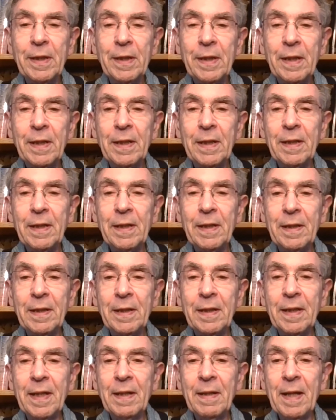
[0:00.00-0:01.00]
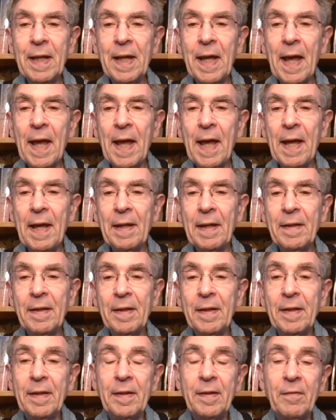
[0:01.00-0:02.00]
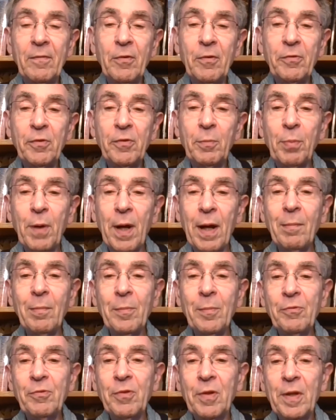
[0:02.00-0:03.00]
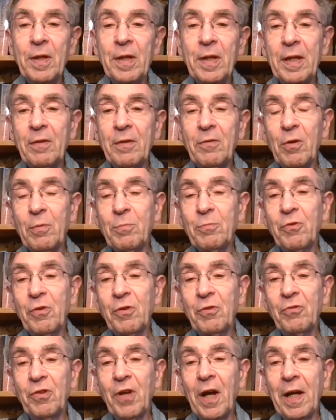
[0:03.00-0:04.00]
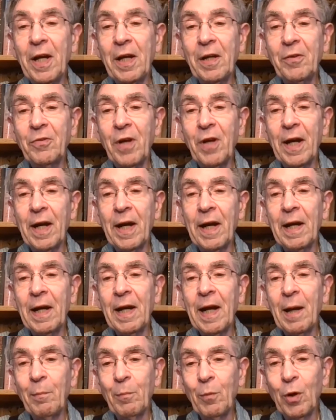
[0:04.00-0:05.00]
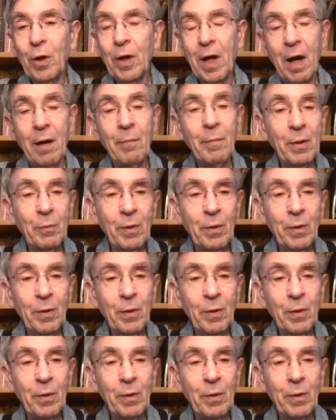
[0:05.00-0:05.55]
And of course, the problem is, in terms of the science, I got a lot more coming.